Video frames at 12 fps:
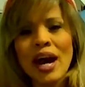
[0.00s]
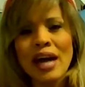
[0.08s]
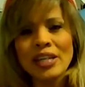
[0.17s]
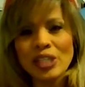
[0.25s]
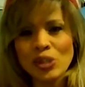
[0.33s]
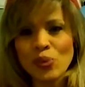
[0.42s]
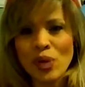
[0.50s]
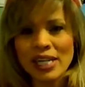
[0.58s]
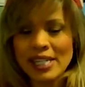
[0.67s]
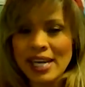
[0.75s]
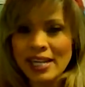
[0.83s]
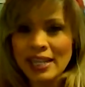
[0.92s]
I just want to
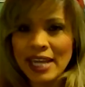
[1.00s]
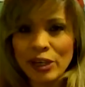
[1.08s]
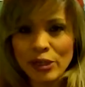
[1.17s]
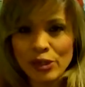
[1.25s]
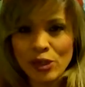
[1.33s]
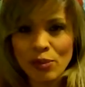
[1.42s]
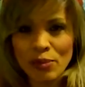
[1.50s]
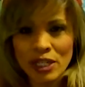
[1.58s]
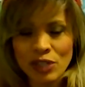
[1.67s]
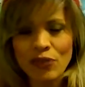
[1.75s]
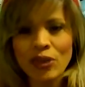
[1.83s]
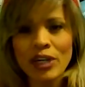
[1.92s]
say thank you so
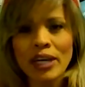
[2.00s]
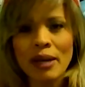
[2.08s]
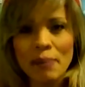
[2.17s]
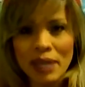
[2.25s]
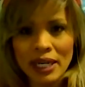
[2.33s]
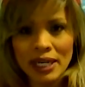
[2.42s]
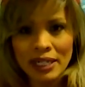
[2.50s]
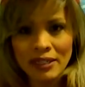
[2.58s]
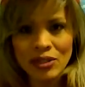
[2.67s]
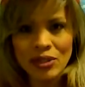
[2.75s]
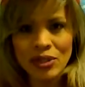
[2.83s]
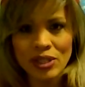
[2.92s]
much for committing
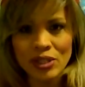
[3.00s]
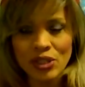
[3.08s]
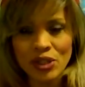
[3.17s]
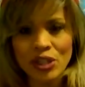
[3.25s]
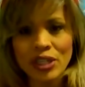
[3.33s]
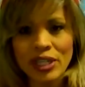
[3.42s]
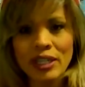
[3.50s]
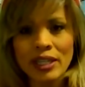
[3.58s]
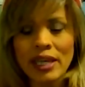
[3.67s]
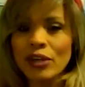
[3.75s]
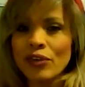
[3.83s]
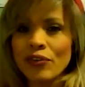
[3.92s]
to this journey.
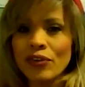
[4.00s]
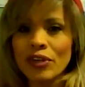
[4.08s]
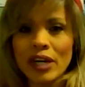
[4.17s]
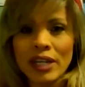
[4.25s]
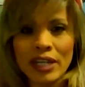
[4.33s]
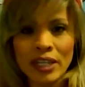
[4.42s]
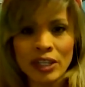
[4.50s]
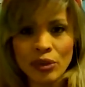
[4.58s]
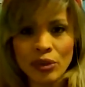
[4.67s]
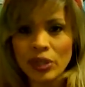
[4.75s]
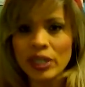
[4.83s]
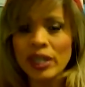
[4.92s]
Thank you for logging in your
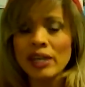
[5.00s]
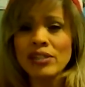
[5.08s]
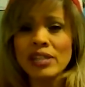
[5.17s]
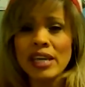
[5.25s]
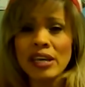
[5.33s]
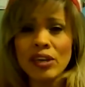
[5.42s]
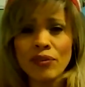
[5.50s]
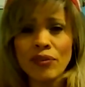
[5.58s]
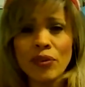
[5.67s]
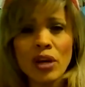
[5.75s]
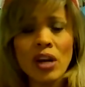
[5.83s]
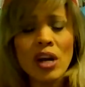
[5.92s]
workouts. Thank you
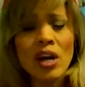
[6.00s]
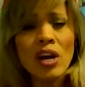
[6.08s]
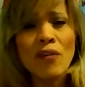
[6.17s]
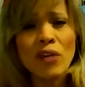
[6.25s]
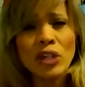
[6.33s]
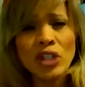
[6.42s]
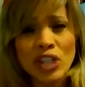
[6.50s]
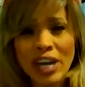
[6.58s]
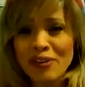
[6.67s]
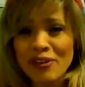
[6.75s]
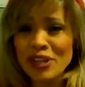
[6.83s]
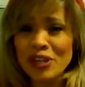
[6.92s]
for
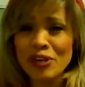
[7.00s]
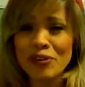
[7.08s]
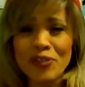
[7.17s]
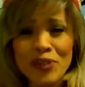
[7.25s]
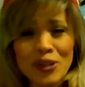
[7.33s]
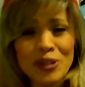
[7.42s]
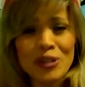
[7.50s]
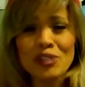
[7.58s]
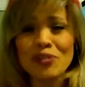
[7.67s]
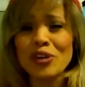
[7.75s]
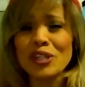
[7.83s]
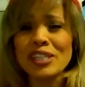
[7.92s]
sharing your foods,
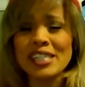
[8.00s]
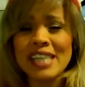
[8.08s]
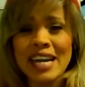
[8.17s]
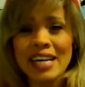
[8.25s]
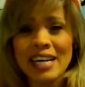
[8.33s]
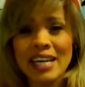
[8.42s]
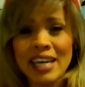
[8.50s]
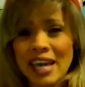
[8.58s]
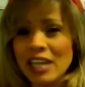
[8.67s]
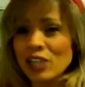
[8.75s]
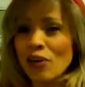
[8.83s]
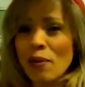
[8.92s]
for staying
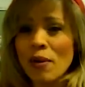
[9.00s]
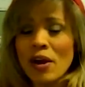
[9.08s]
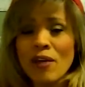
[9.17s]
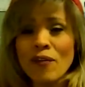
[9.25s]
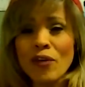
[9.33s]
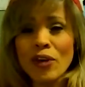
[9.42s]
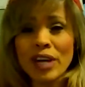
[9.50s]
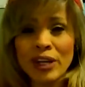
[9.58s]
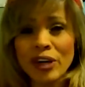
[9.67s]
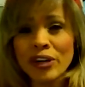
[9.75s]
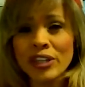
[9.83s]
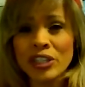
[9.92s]
engaged, for
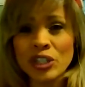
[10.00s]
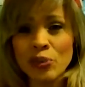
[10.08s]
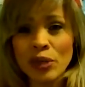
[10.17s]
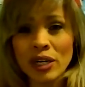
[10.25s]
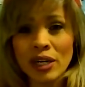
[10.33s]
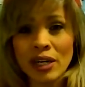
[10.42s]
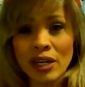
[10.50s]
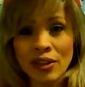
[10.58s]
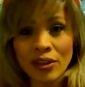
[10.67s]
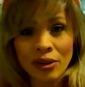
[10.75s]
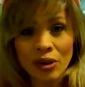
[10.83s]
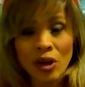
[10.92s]
encouraging one
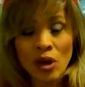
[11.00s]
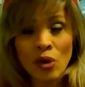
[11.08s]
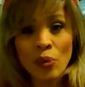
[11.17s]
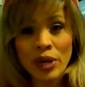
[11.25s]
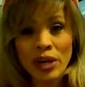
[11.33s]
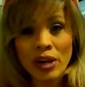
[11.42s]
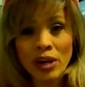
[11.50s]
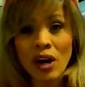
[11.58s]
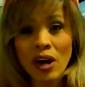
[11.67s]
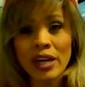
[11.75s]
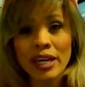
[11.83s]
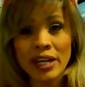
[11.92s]
another. We are
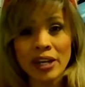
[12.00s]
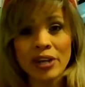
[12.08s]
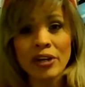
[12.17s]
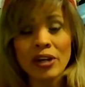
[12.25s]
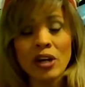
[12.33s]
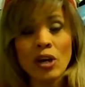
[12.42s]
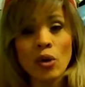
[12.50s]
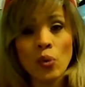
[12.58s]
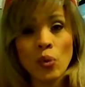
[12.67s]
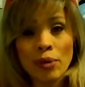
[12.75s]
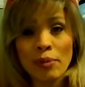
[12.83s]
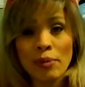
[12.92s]
all here,
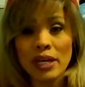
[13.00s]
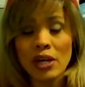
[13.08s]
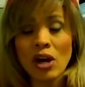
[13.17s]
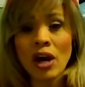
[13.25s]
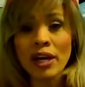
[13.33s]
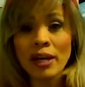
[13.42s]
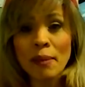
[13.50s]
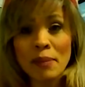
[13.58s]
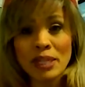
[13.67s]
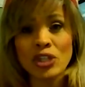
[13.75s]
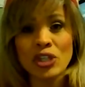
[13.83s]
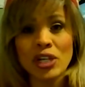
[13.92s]
women, on a
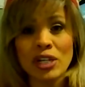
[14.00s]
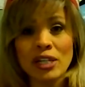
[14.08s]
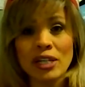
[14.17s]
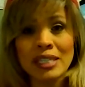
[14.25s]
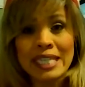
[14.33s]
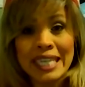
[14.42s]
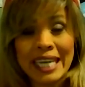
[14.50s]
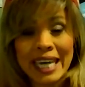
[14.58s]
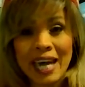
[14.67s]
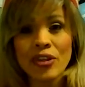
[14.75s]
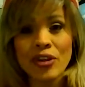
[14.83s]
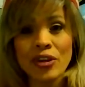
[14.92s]
mission
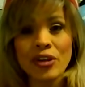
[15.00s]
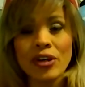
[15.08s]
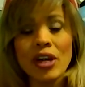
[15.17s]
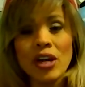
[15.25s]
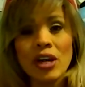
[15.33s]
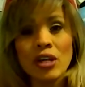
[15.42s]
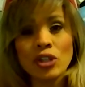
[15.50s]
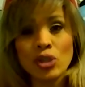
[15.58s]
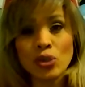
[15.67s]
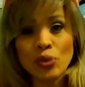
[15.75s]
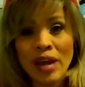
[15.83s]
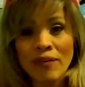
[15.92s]
together,
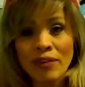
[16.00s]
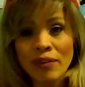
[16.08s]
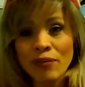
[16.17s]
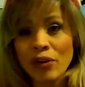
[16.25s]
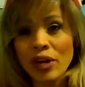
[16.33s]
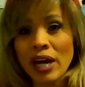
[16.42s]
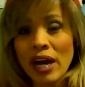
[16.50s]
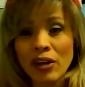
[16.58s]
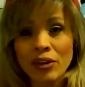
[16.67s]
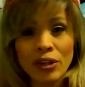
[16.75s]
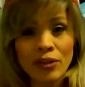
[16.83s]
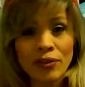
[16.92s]
striving for
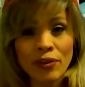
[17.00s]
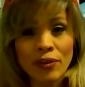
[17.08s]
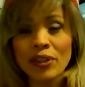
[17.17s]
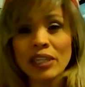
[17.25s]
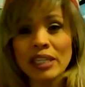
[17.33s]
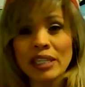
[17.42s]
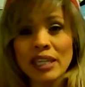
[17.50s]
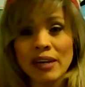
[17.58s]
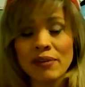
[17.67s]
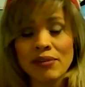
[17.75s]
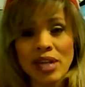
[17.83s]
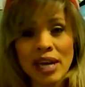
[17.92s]
healthier, fulfilling lives.